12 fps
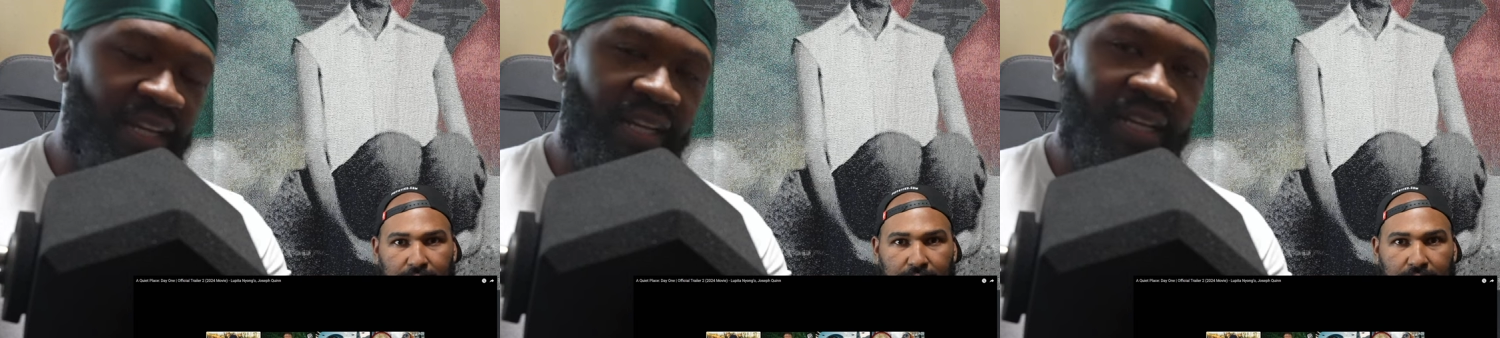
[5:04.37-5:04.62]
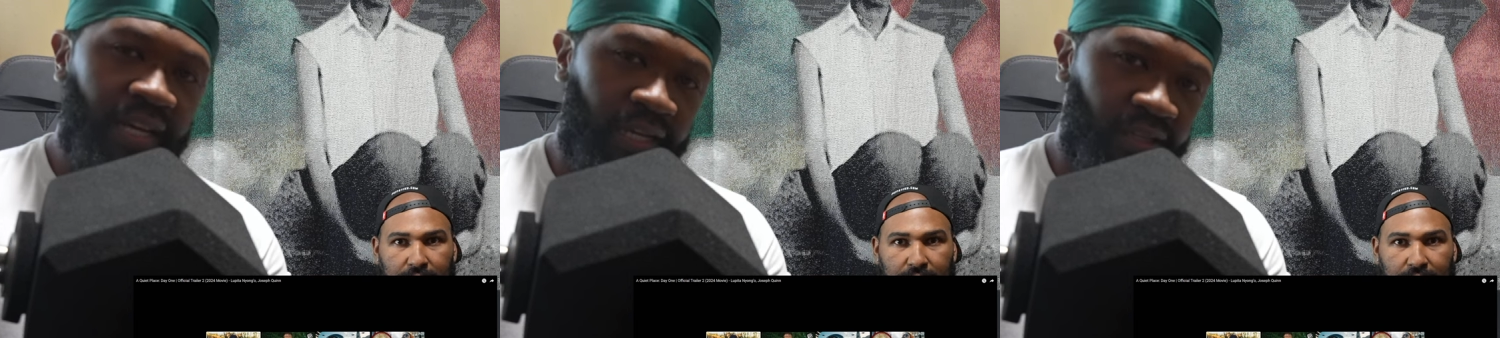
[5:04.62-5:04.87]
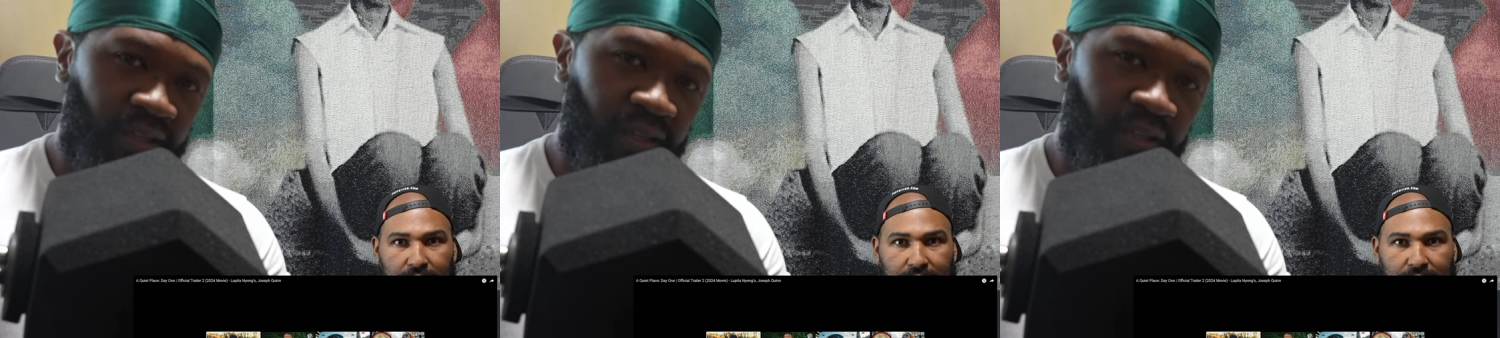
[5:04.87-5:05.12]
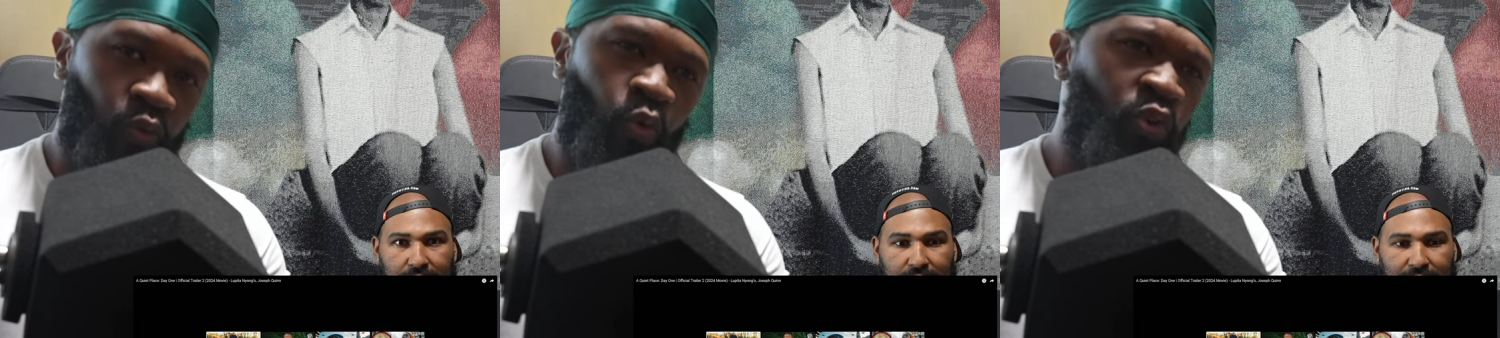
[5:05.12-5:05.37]
Speaker 1: at night,
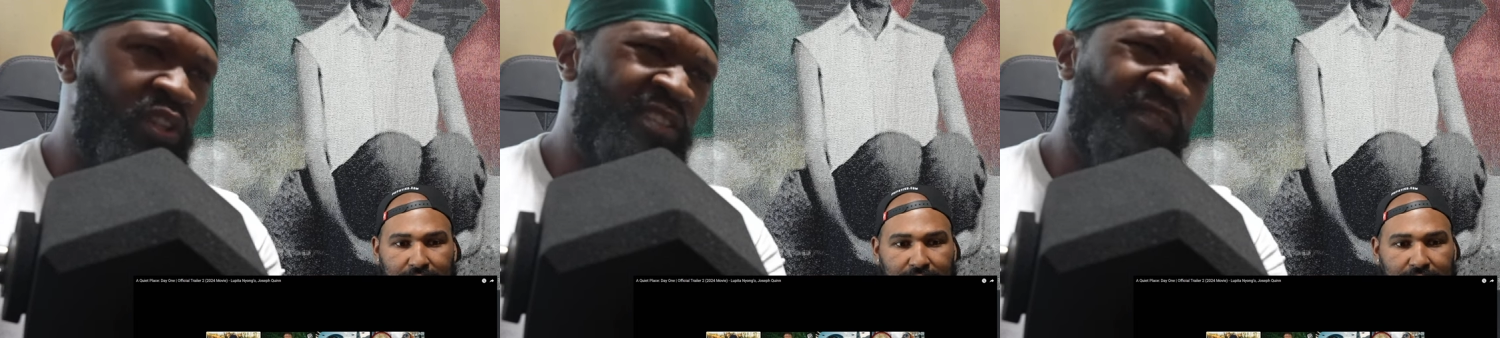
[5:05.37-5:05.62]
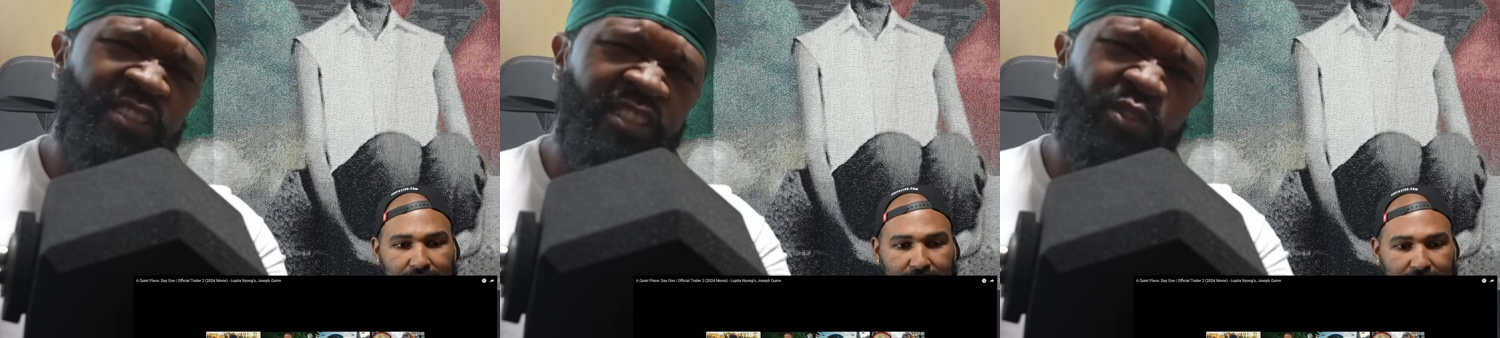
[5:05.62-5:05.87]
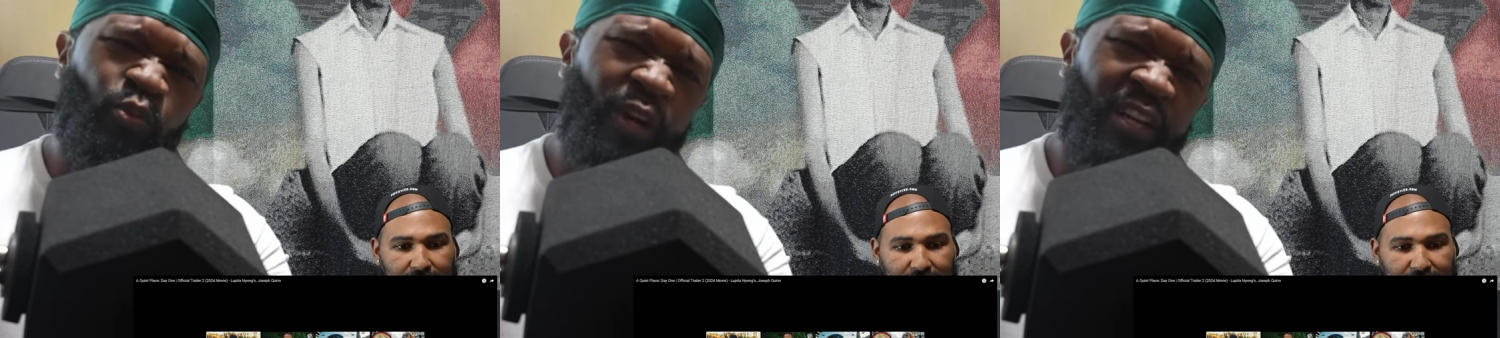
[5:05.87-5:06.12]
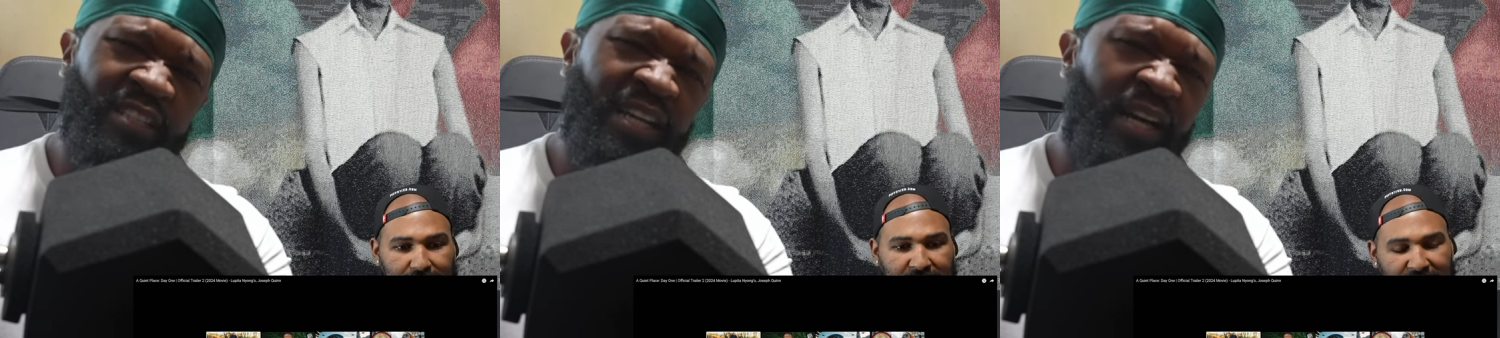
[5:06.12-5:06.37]
or even just
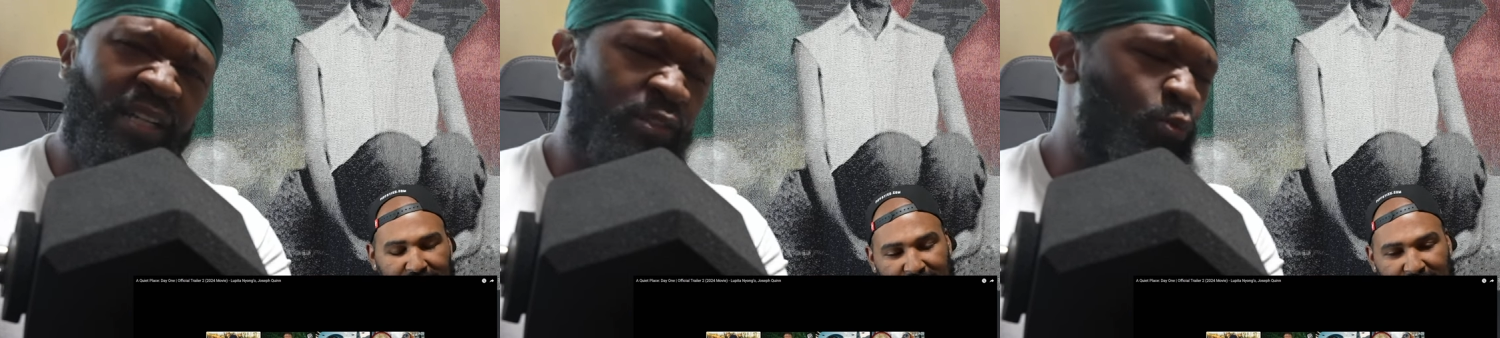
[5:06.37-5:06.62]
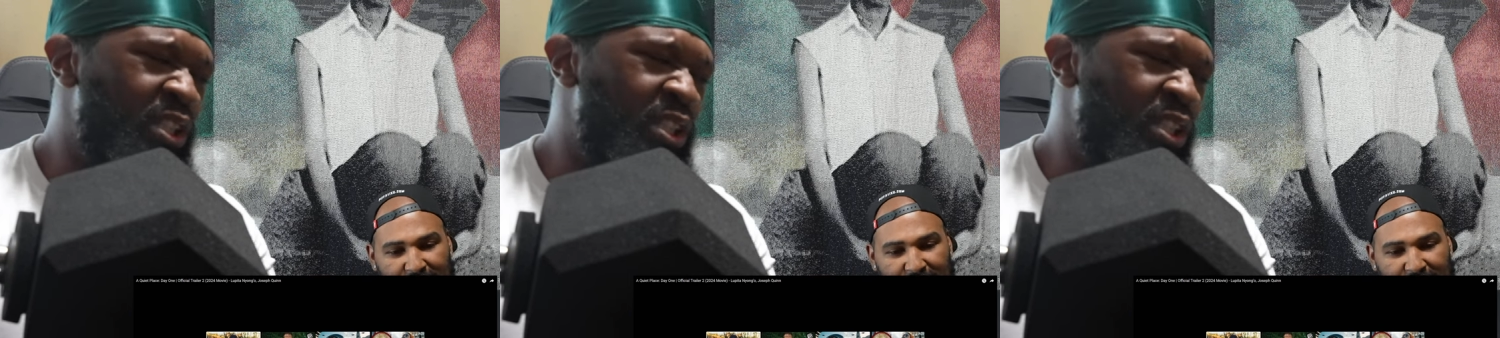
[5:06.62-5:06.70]
weird times